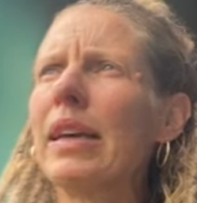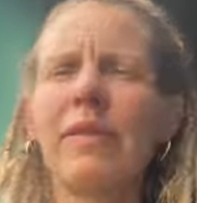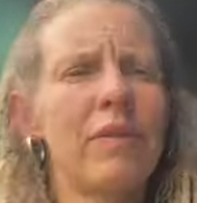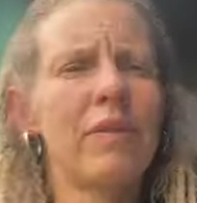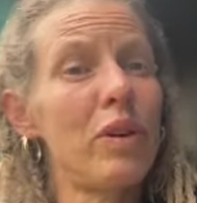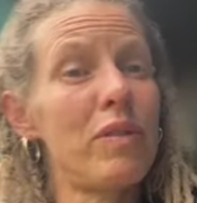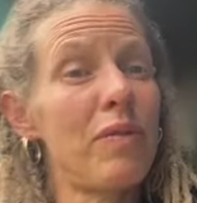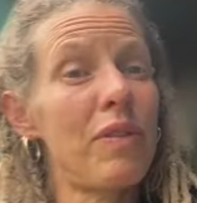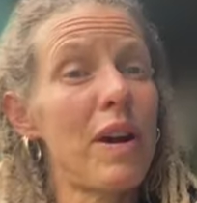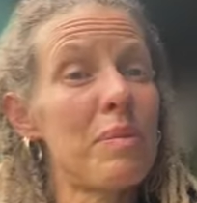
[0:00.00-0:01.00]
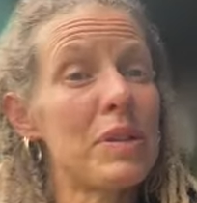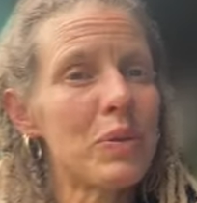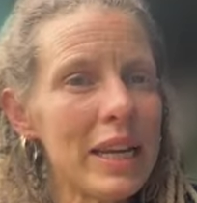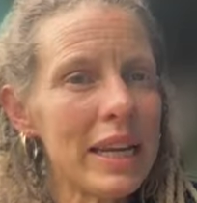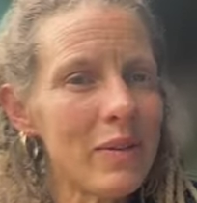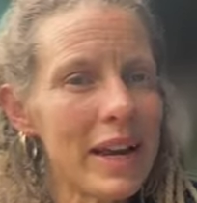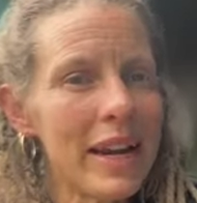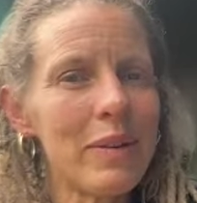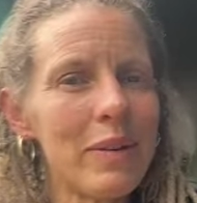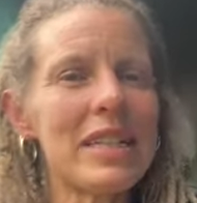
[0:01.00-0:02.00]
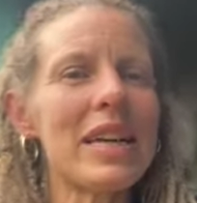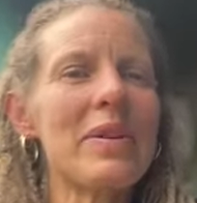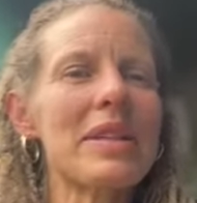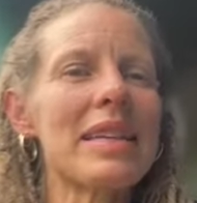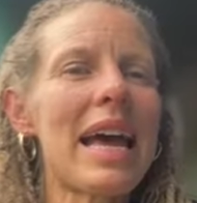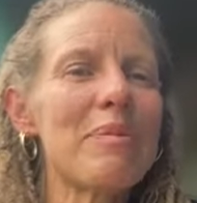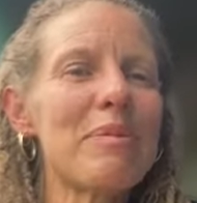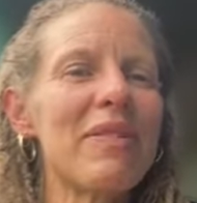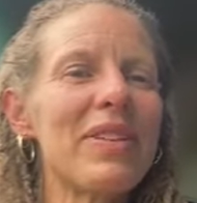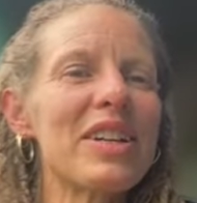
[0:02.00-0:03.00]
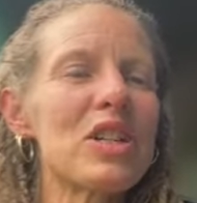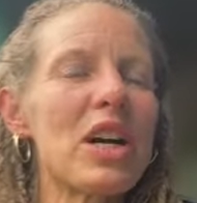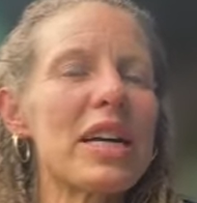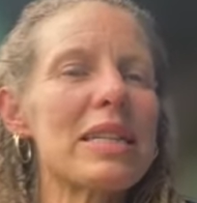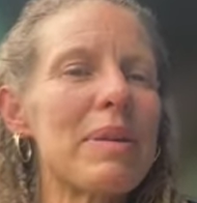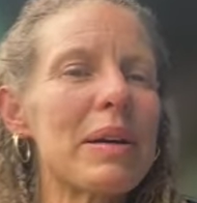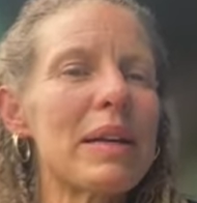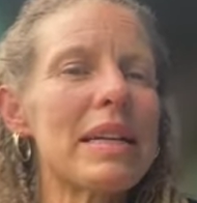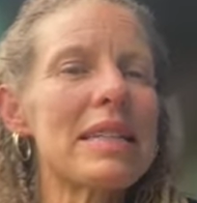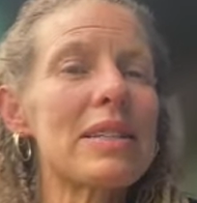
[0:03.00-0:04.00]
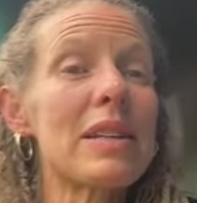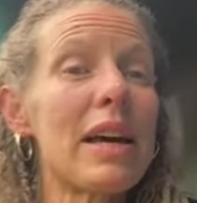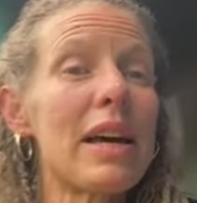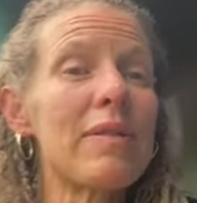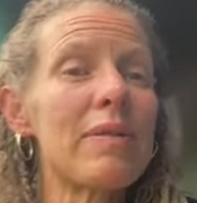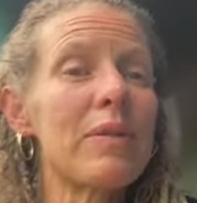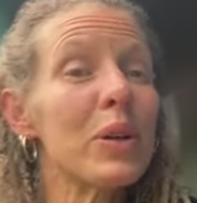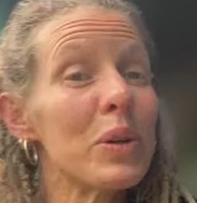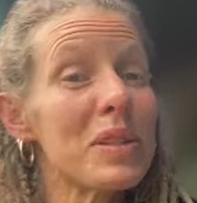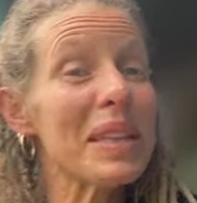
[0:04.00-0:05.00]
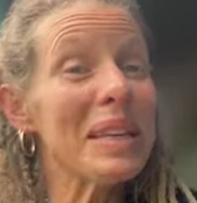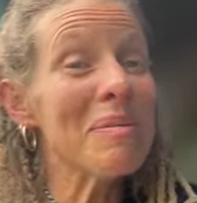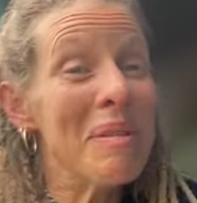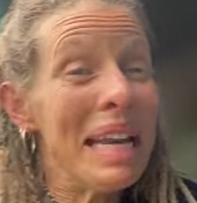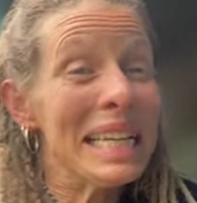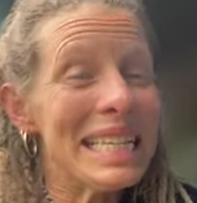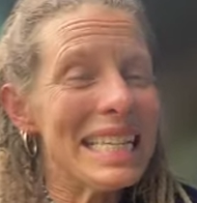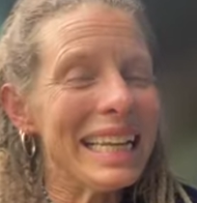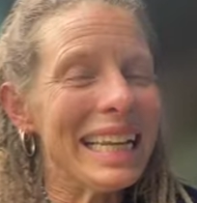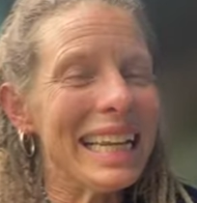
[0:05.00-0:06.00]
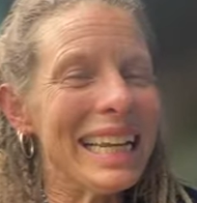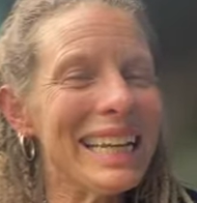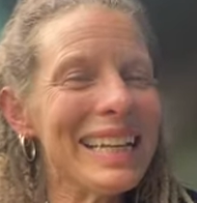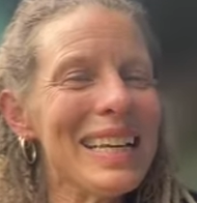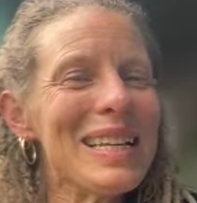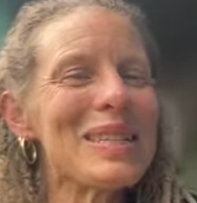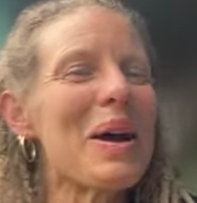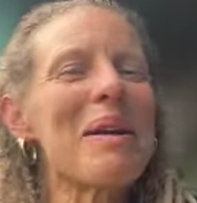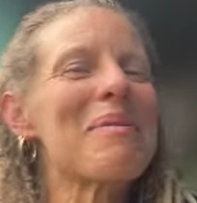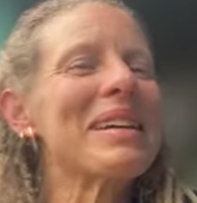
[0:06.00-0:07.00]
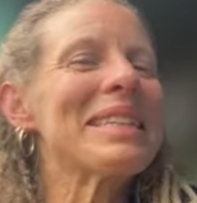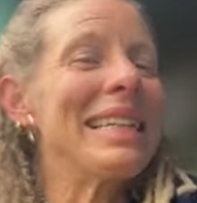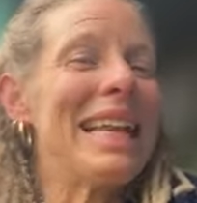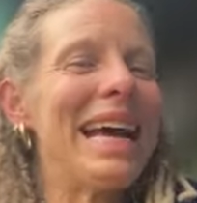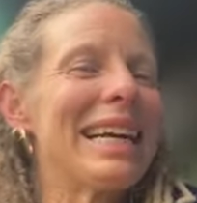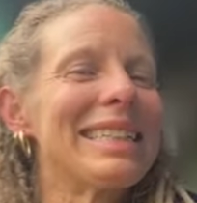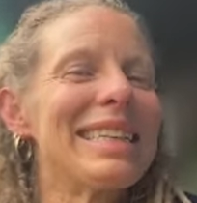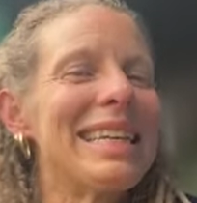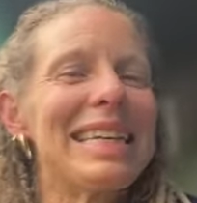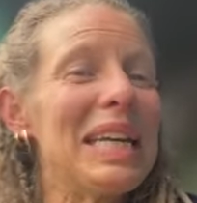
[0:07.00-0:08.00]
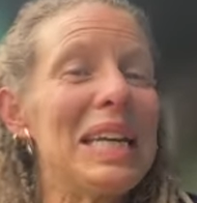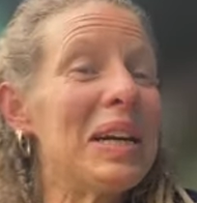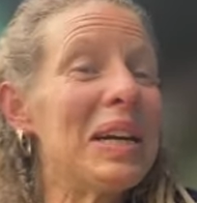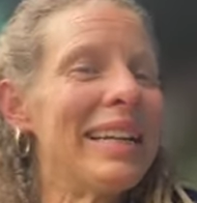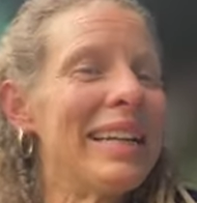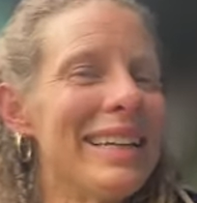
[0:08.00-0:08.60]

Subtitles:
a few and far between one, which I was had my fingers crossed about because there's a lot of roots in the medicine, and so I wasn't actually keen on